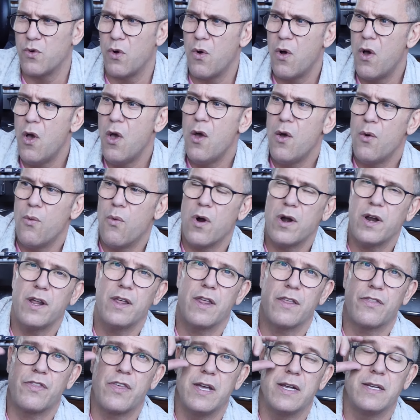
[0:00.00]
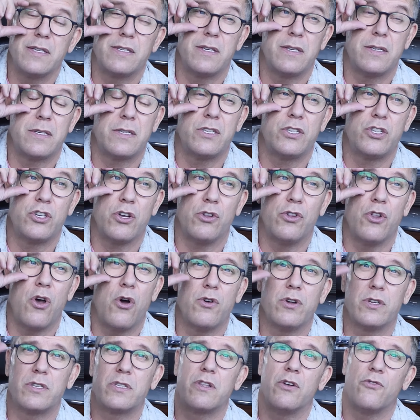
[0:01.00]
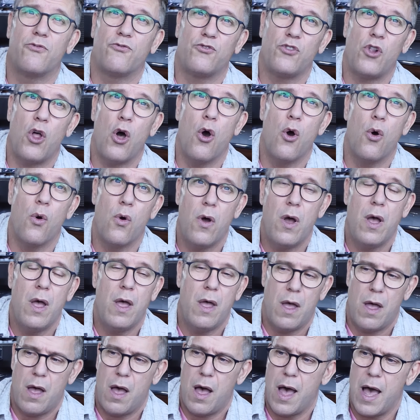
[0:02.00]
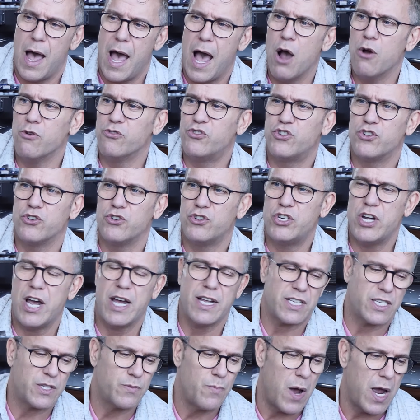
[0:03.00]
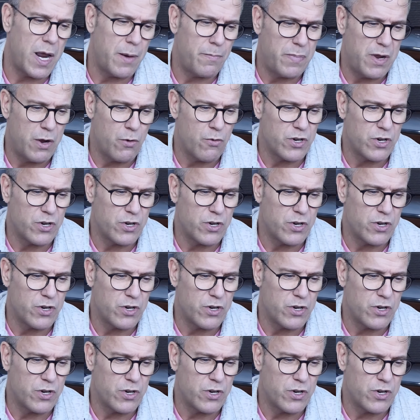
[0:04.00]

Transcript: Well, one of the things is, is you'll notice the flow uh, out your jets might be